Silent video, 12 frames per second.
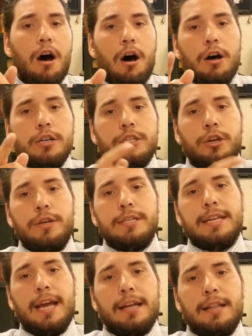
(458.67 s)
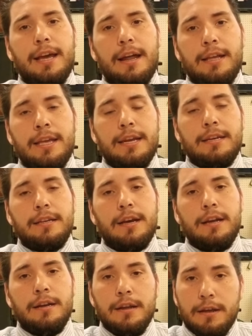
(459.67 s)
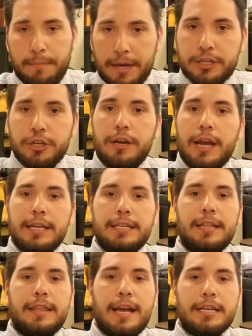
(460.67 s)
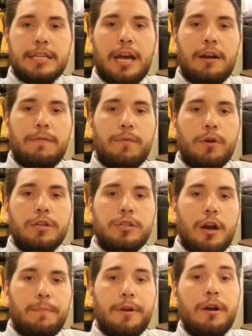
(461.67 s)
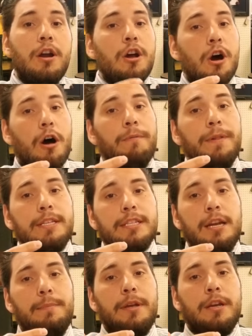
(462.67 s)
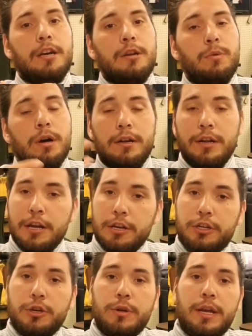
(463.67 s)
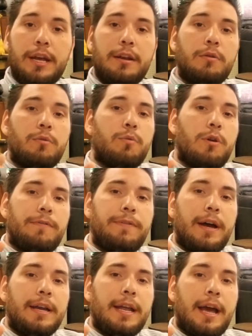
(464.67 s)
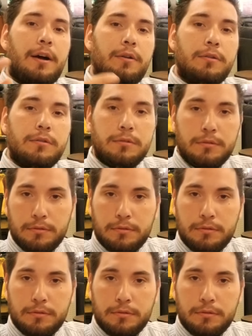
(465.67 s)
I'll show you exactly how to get it done. Make sure you guys get that Shadow Forge armor. Hopefully it's going to be a good one. Tune in, we'll find out.